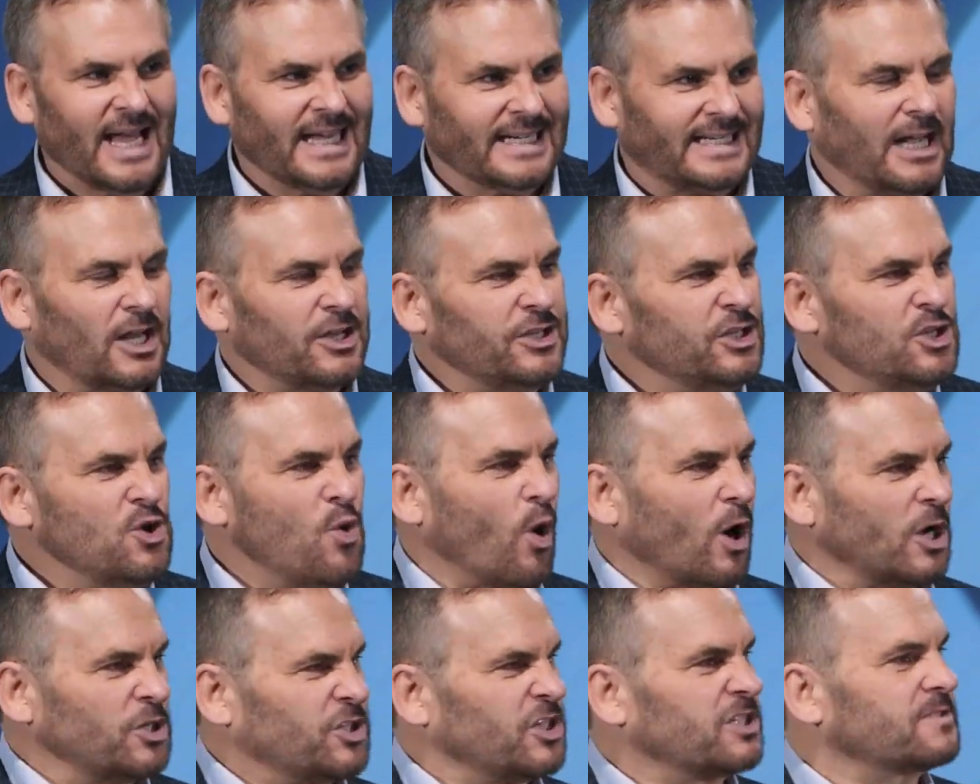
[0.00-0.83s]
till
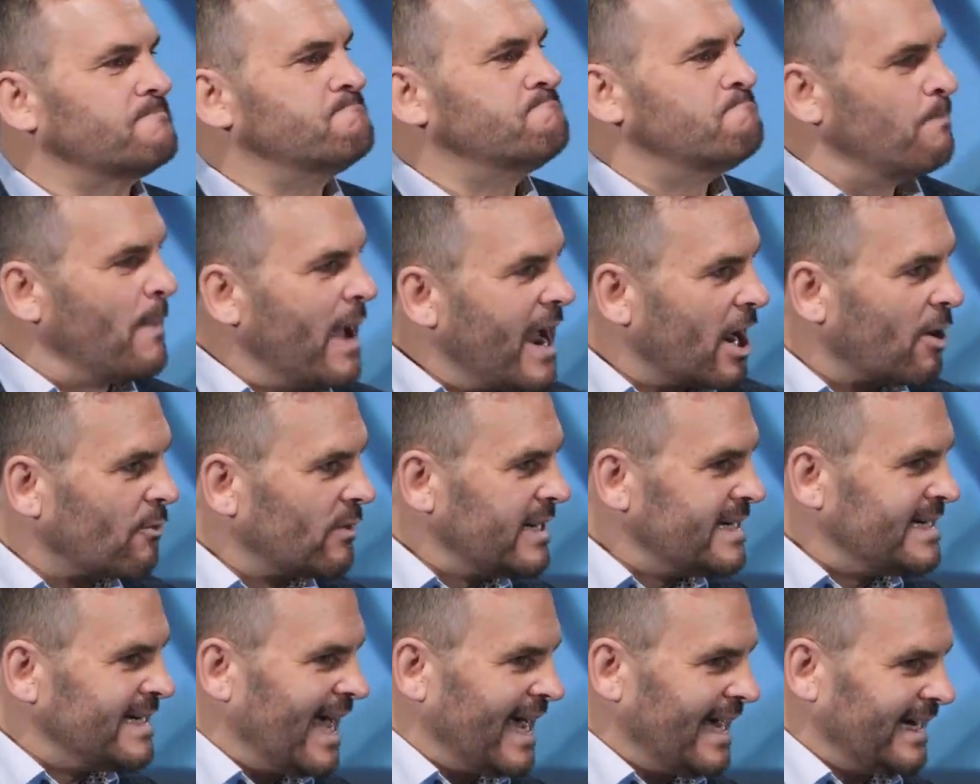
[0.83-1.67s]
you are just
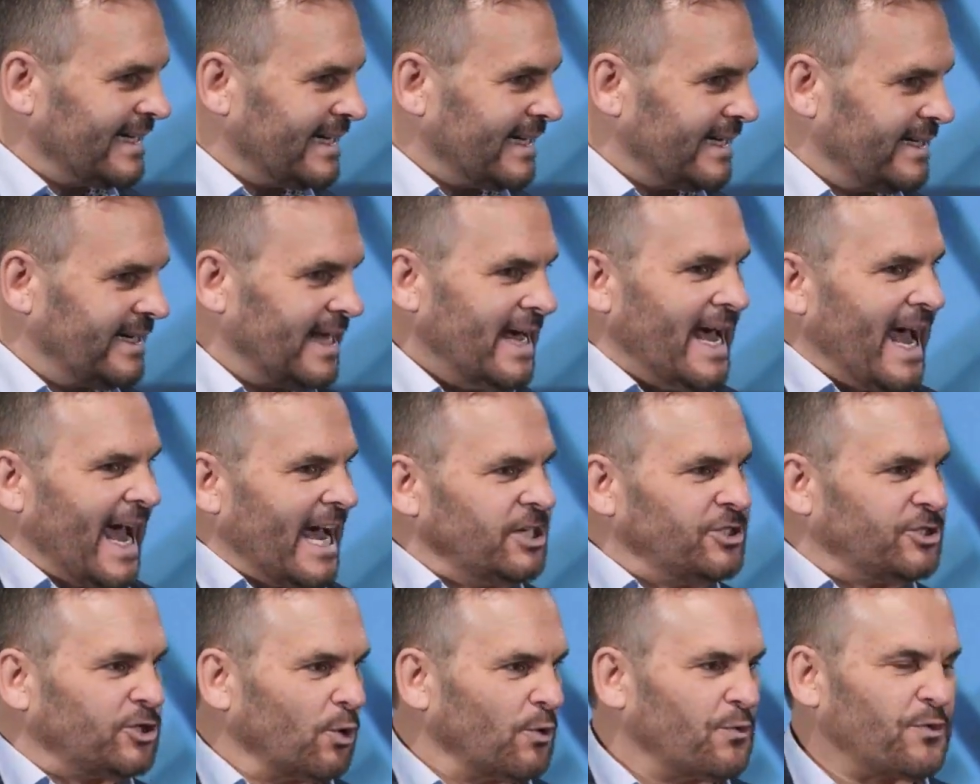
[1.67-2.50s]
marinated
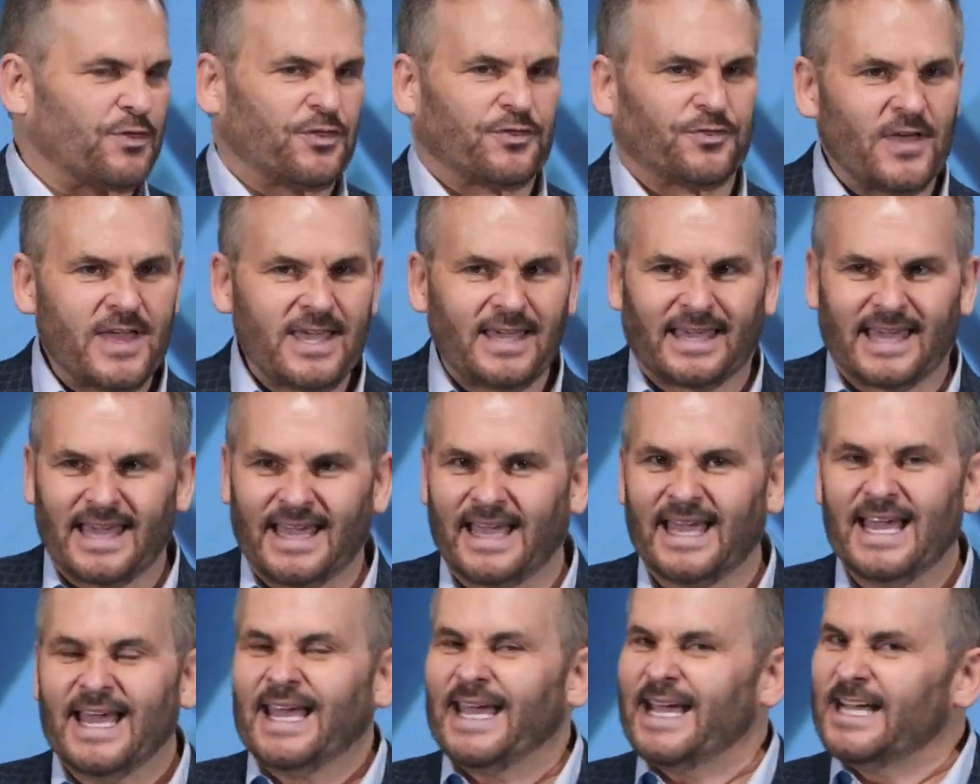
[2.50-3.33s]
and your
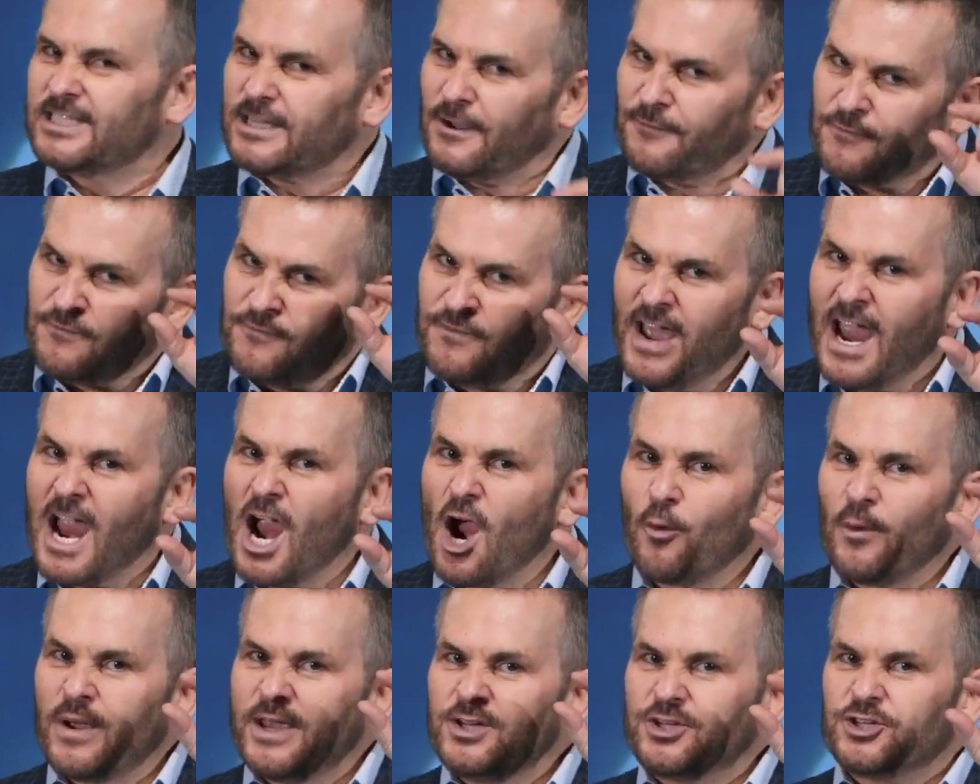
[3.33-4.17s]
thinking is a
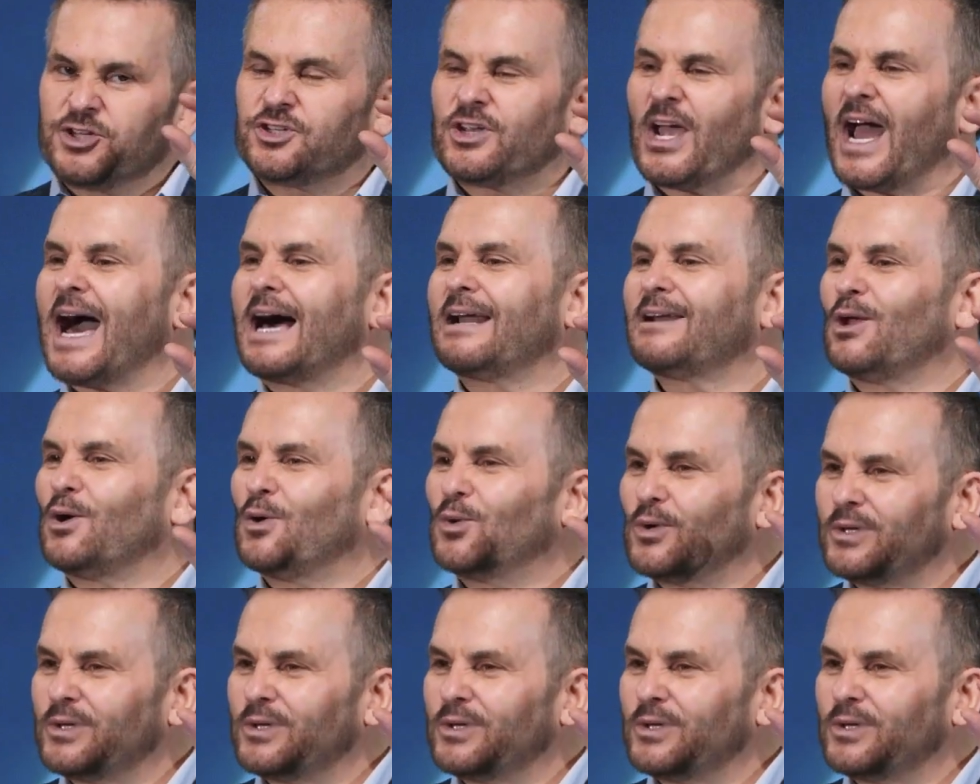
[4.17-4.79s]
very shallow,